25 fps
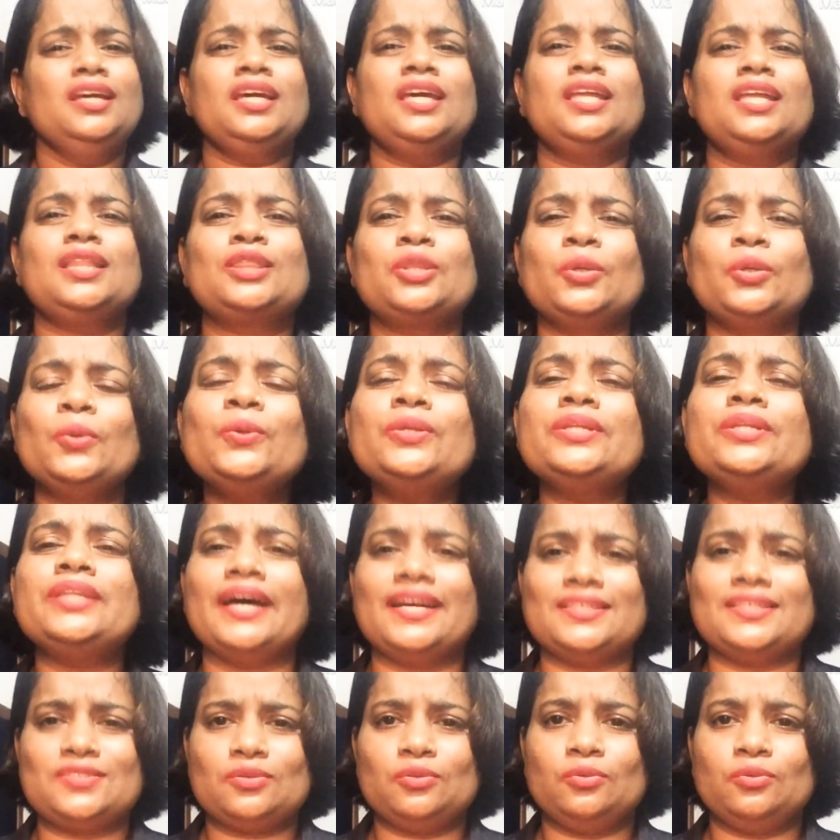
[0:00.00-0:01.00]
he thought
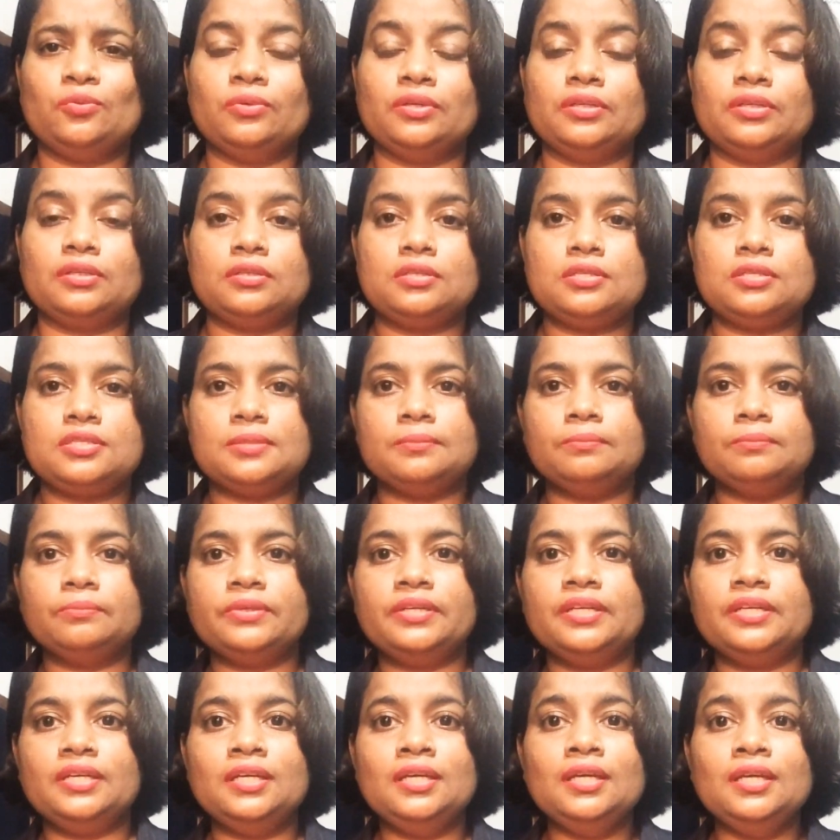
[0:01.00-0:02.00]
that what
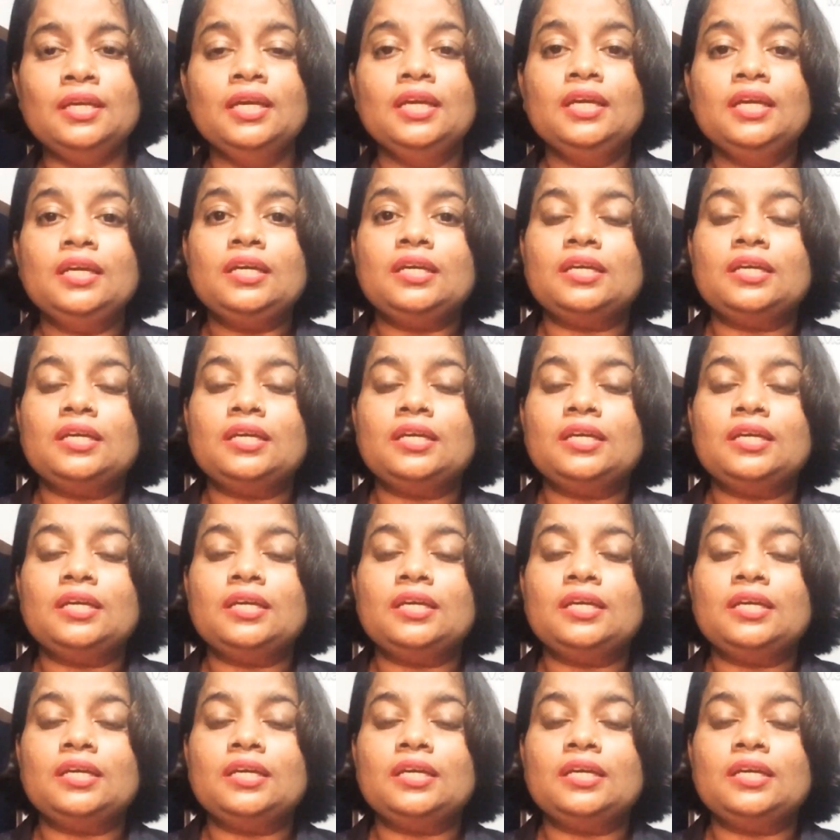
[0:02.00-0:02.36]
somebody